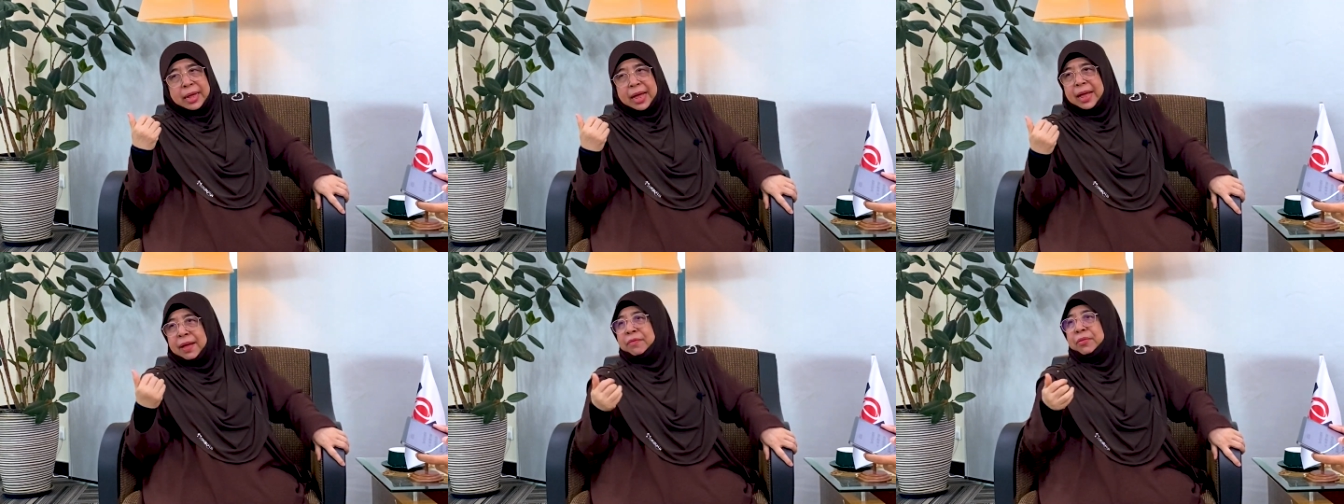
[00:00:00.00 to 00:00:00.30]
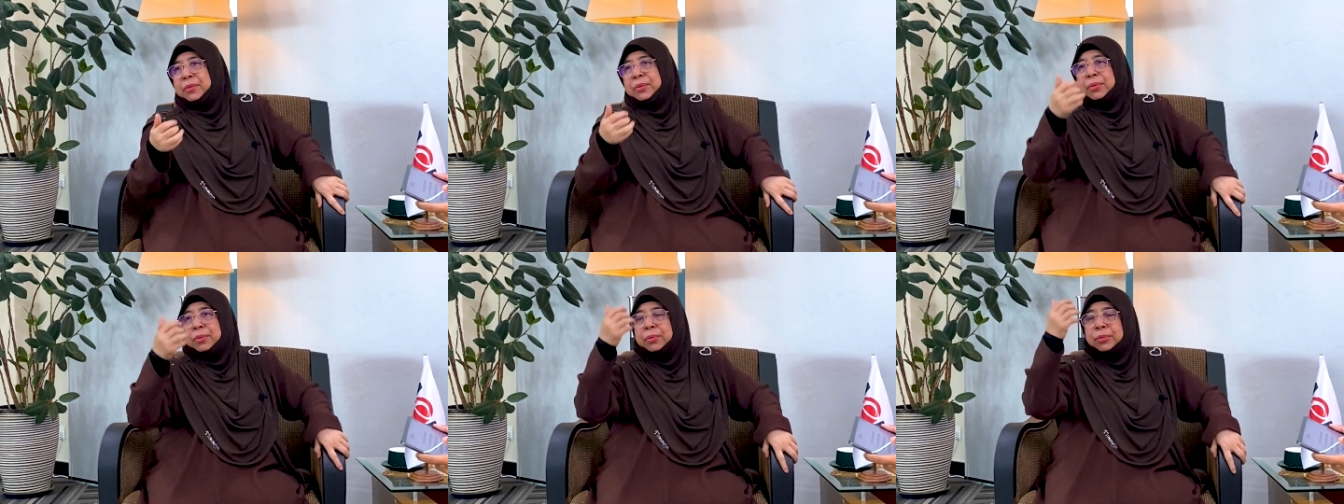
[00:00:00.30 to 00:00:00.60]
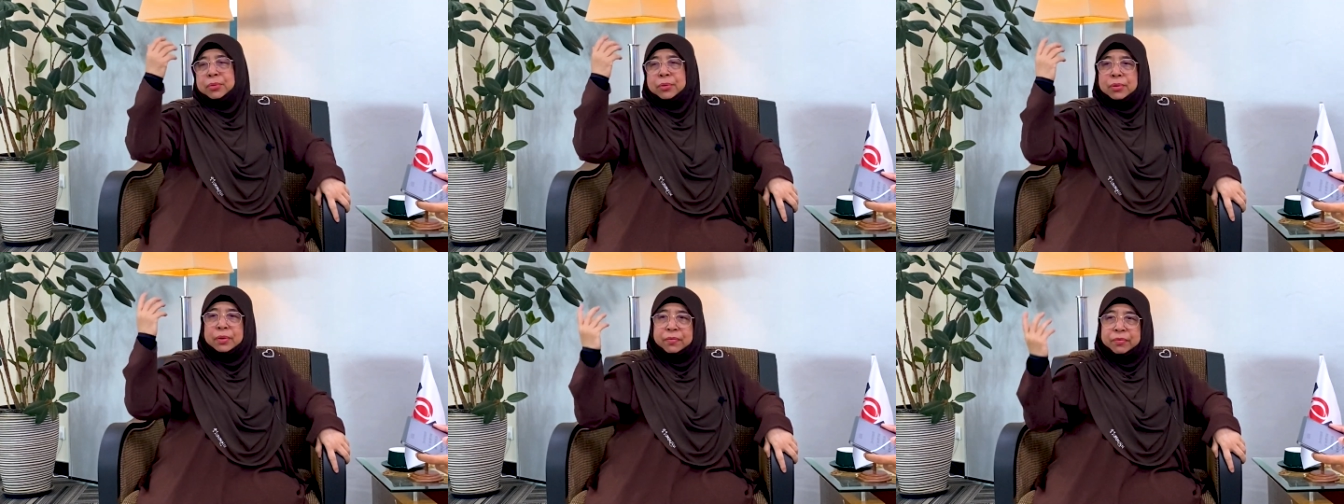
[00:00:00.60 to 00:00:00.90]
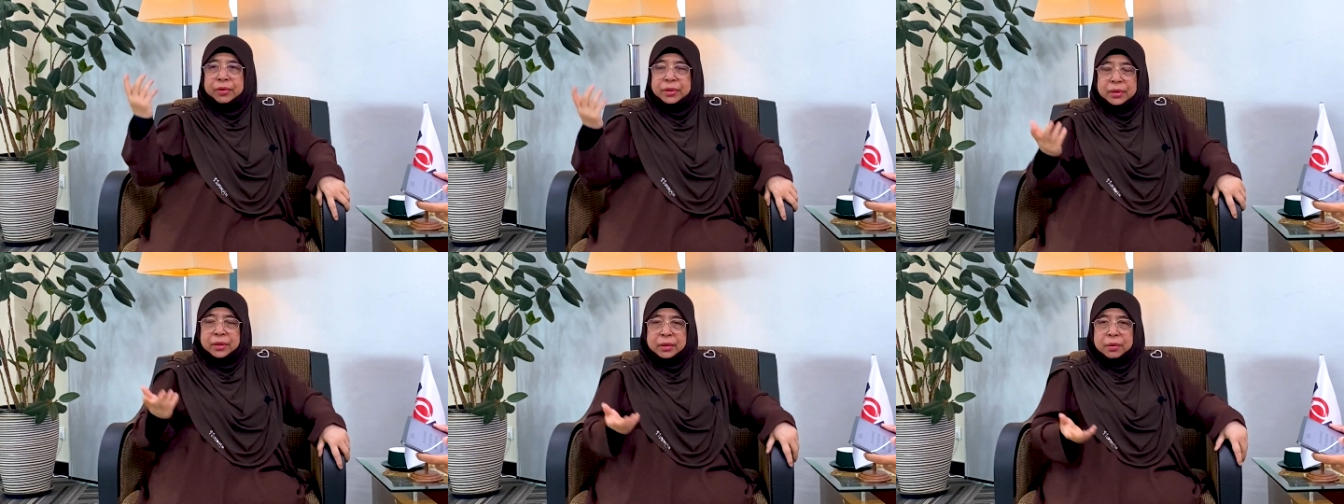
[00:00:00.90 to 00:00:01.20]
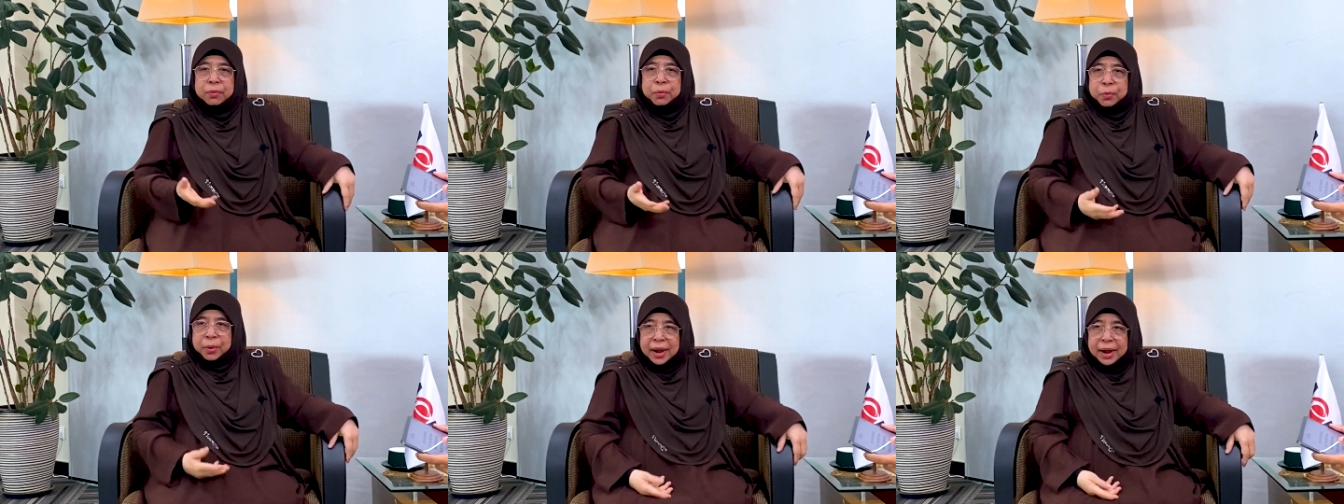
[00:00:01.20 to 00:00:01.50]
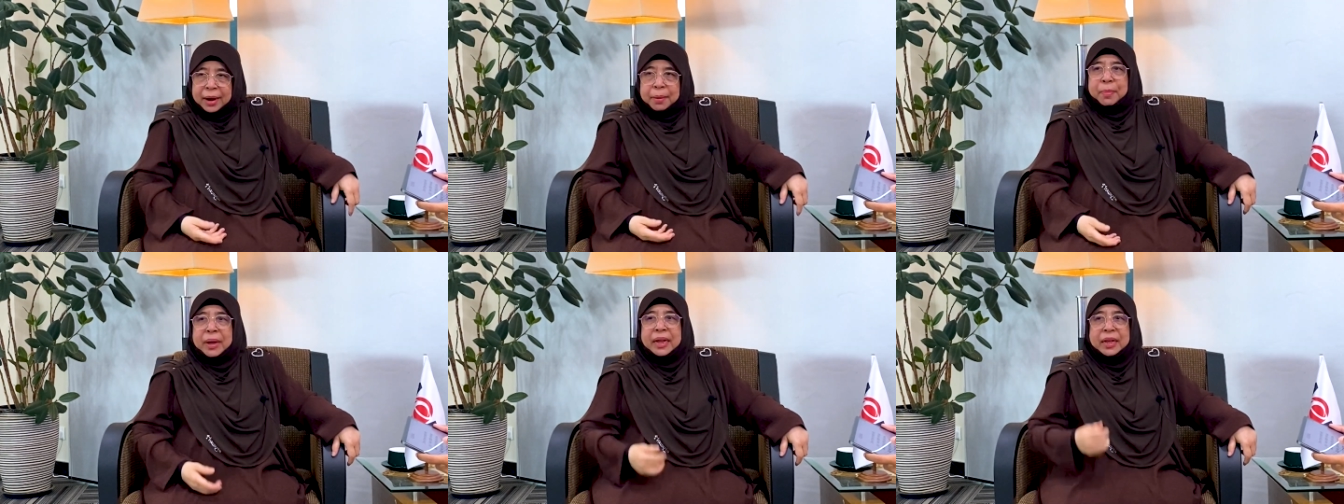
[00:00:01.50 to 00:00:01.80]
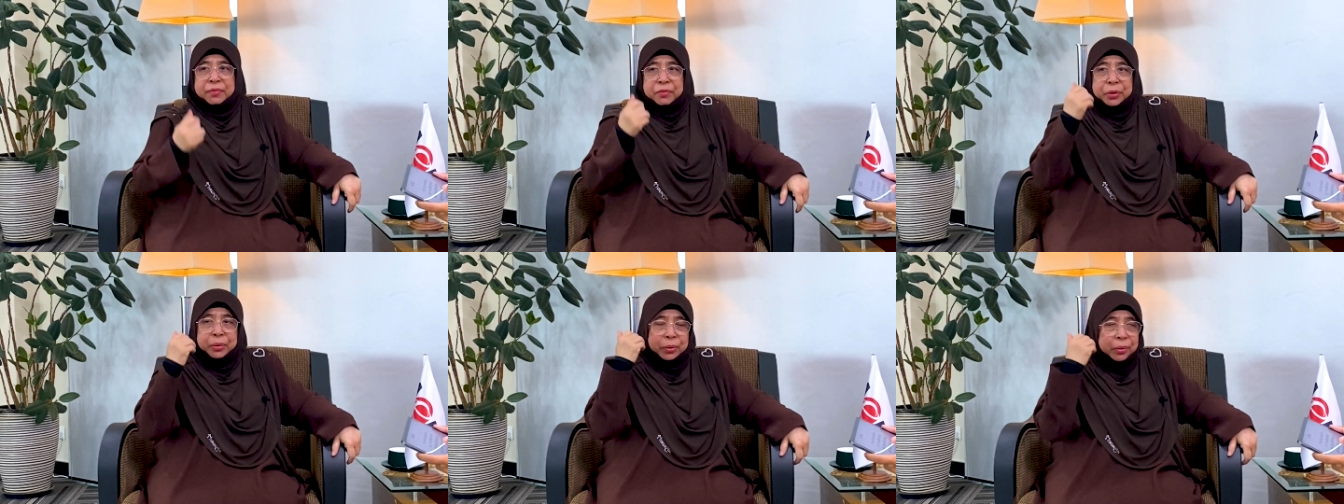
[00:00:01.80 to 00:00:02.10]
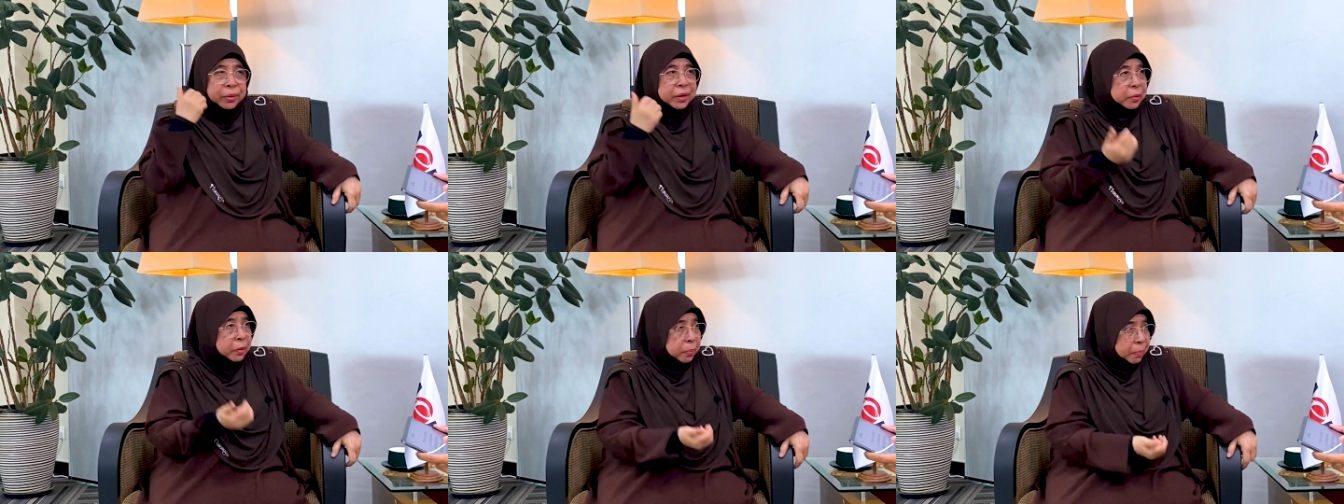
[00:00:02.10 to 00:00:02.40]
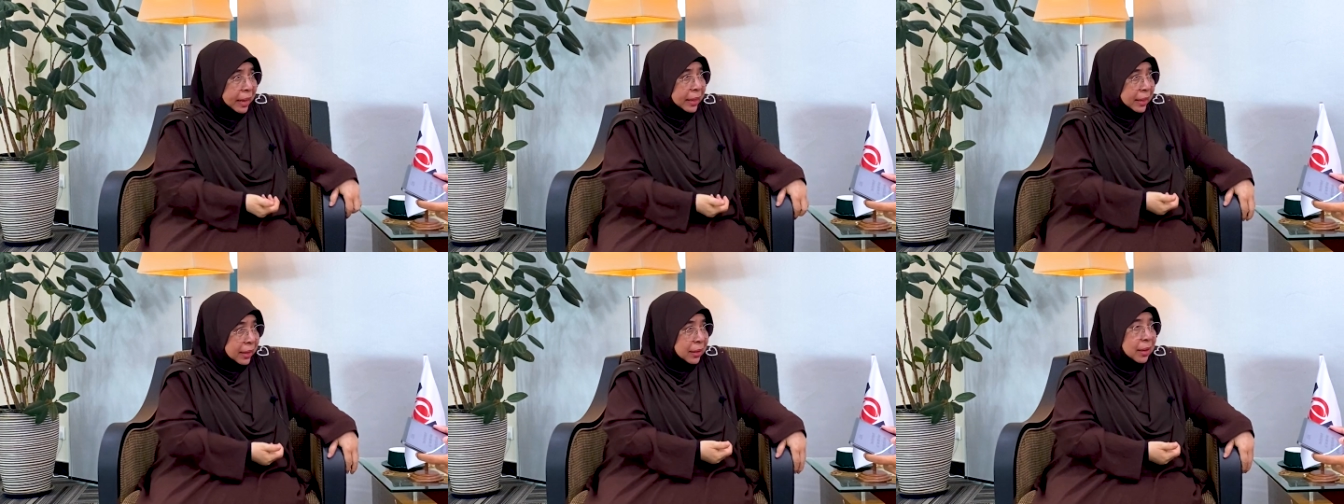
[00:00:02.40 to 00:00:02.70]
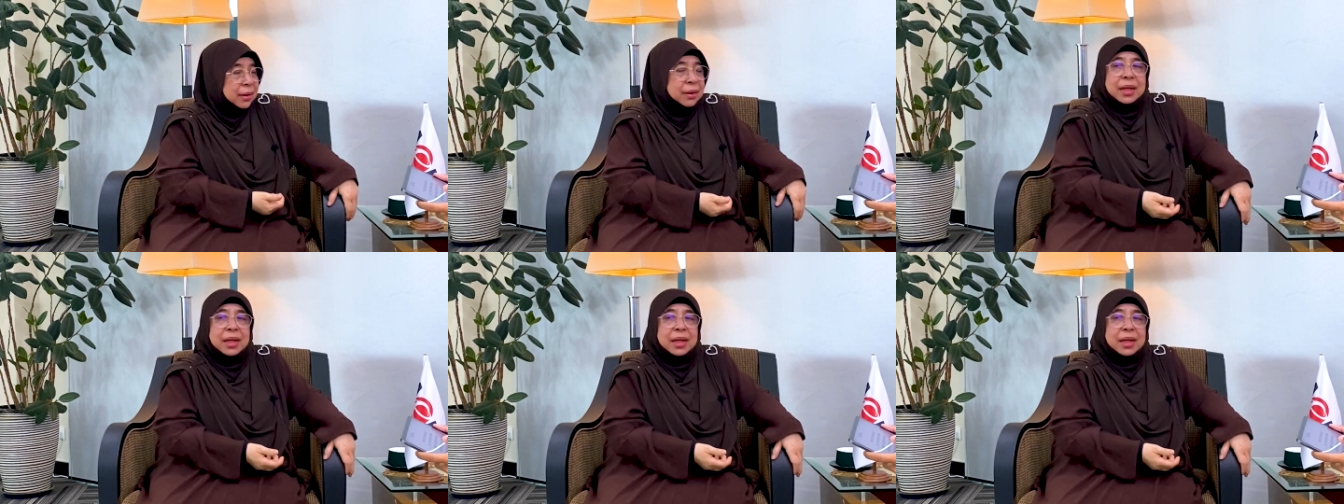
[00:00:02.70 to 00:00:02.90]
have to go to university or what, but if you go, it's better.